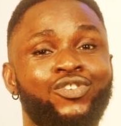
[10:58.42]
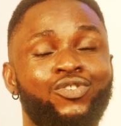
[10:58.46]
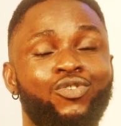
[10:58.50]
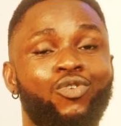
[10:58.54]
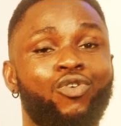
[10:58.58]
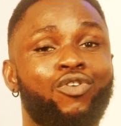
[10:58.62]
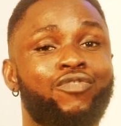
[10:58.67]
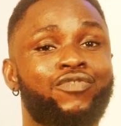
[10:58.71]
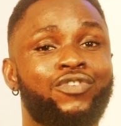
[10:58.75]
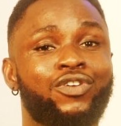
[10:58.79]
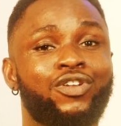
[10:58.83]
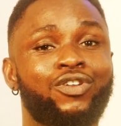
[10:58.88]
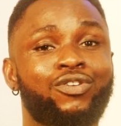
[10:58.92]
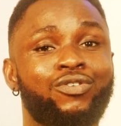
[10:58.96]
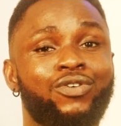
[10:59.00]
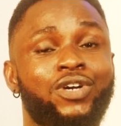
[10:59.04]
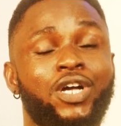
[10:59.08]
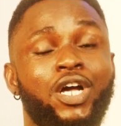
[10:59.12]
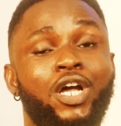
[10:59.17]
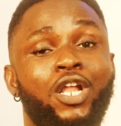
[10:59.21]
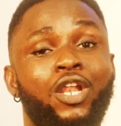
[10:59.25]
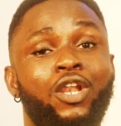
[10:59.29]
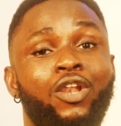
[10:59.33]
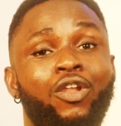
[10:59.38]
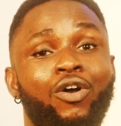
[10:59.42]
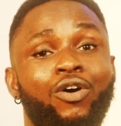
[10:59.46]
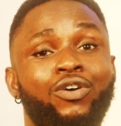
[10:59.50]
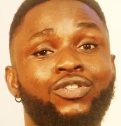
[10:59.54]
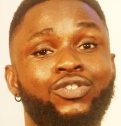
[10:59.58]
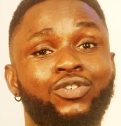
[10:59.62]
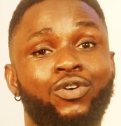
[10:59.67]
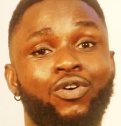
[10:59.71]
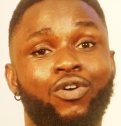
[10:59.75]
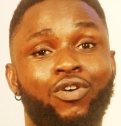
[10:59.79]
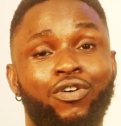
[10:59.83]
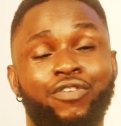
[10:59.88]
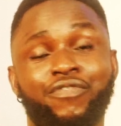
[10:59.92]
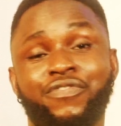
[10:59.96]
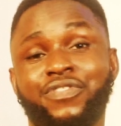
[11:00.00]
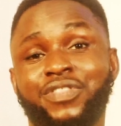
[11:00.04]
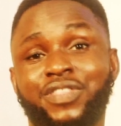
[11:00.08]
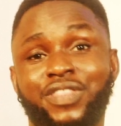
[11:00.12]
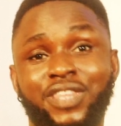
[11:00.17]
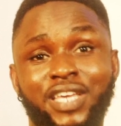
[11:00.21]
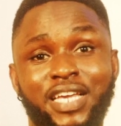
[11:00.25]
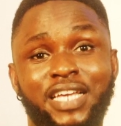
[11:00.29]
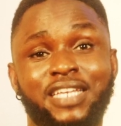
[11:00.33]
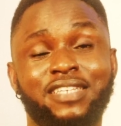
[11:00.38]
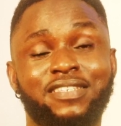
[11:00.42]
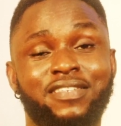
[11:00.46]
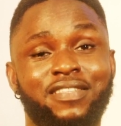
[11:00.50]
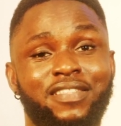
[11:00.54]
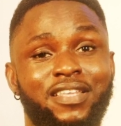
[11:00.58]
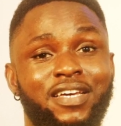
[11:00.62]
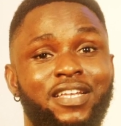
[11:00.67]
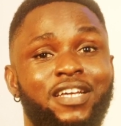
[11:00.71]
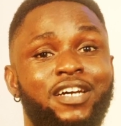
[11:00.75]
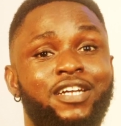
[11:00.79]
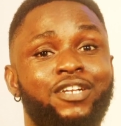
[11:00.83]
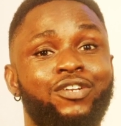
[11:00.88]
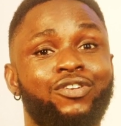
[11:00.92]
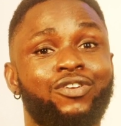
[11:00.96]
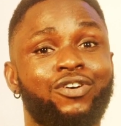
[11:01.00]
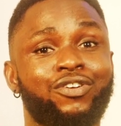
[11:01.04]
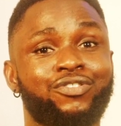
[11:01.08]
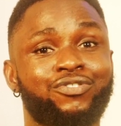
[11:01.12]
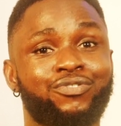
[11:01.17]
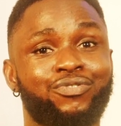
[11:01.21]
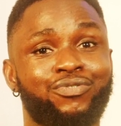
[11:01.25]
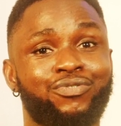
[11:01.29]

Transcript: you overlook a lot of things that are not